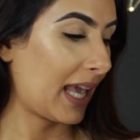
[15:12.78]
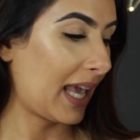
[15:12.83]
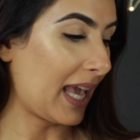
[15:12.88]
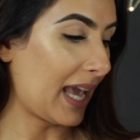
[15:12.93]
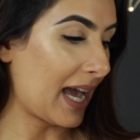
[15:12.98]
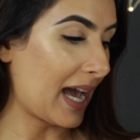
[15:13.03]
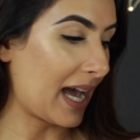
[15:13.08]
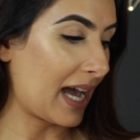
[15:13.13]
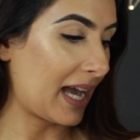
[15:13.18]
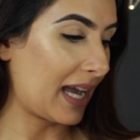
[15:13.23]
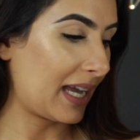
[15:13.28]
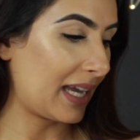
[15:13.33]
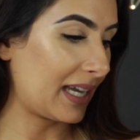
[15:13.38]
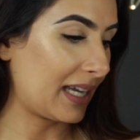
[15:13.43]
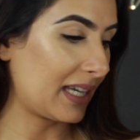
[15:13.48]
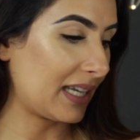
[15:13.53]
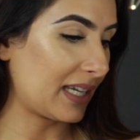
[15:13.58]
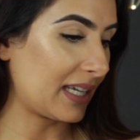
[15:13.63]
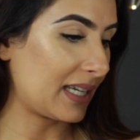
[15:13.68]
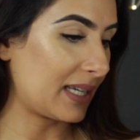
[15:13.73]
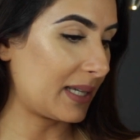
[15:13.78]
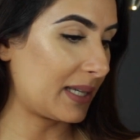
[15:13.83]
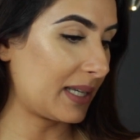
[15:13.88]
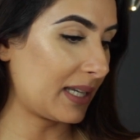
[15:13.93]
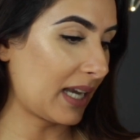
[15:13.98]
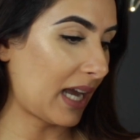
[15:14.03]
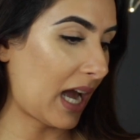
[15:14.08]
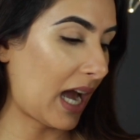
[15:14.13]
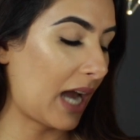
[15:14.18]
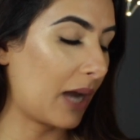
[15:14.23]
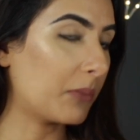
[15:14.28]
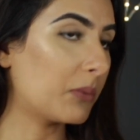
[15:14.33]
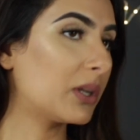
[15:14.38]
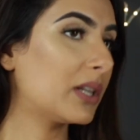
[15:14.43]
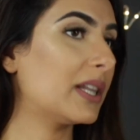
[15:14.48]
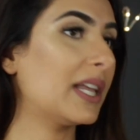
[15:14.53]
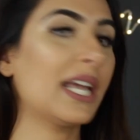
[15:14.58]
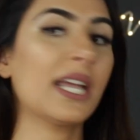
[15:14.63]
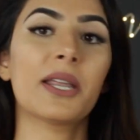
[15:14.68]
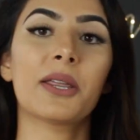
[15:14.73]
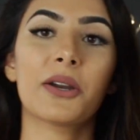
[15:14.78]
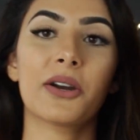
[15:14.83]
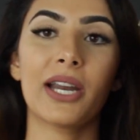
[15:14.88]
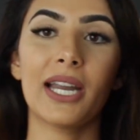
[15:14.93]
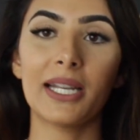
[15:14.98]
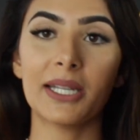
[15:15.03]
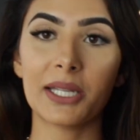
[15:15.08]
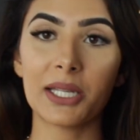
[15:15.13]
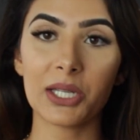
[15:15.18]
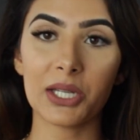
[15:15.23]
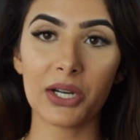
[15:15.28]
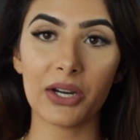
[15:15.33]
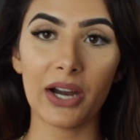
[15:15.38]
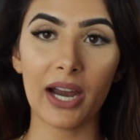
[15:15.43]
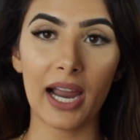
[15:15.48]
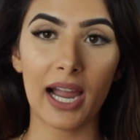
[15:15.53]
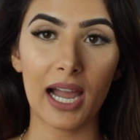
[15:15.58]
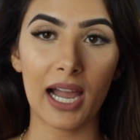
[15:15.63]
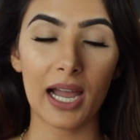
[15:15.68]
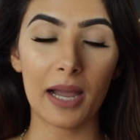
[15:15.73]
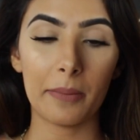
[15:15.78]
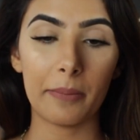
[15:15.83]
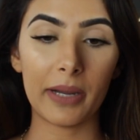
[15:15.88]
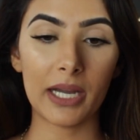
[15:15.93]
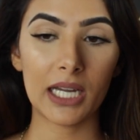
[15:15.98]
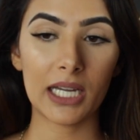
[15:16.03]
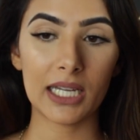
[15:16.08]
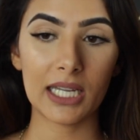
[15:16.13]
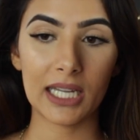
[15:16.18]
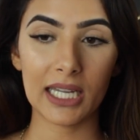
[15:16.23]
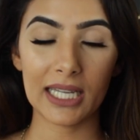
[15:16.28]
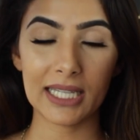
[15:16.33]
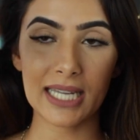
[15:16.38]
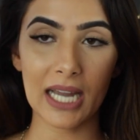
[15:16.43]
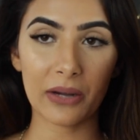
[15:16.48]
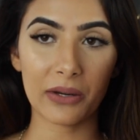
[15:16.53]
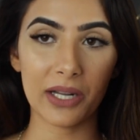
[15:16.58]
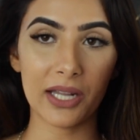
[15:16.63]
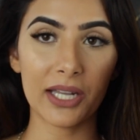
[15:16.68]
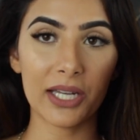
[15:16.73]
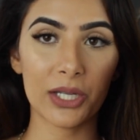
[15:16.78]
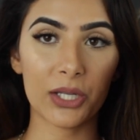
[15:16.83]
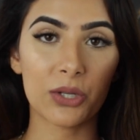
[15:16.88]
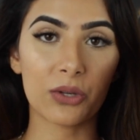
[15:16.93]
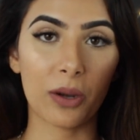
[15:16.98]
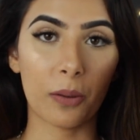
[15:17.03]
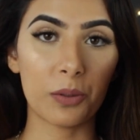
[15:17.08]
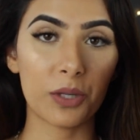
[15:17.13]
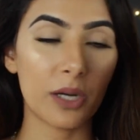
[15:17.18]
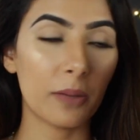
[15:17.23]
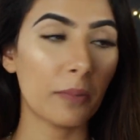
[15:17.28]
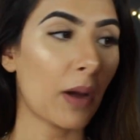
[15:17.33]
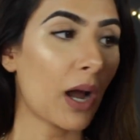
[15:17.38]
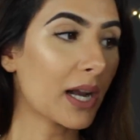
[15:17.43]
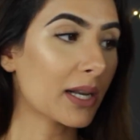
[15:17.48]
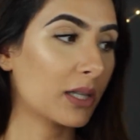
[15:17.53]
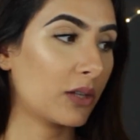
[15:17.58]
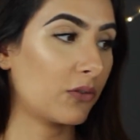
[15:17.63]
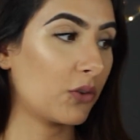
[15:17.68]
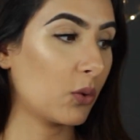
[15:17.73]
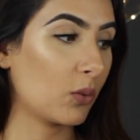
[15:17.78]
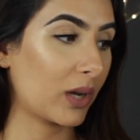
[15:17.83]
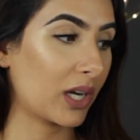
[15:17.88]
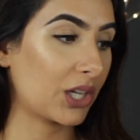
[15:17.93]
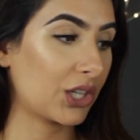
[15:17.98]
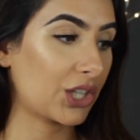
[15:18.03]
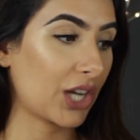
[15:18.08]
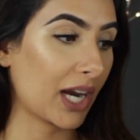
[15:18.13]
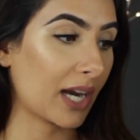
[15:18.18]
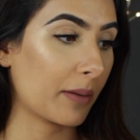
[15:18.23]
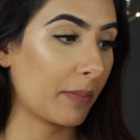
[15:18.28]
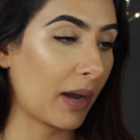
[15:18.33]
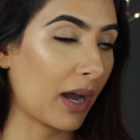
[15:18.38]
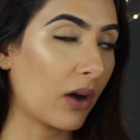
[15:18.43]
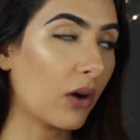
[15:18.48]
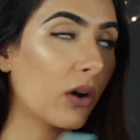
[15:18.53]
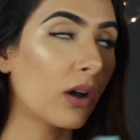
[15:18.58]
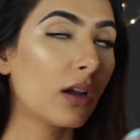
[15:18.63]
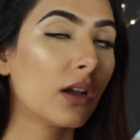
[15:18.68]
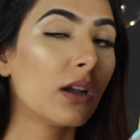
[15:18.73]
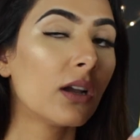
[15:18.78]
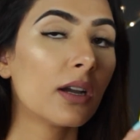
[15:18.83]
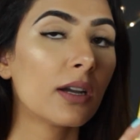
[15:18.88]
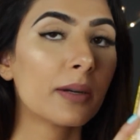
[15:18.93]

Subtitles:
And I will link their Instagram down in the description box if you want to check them out.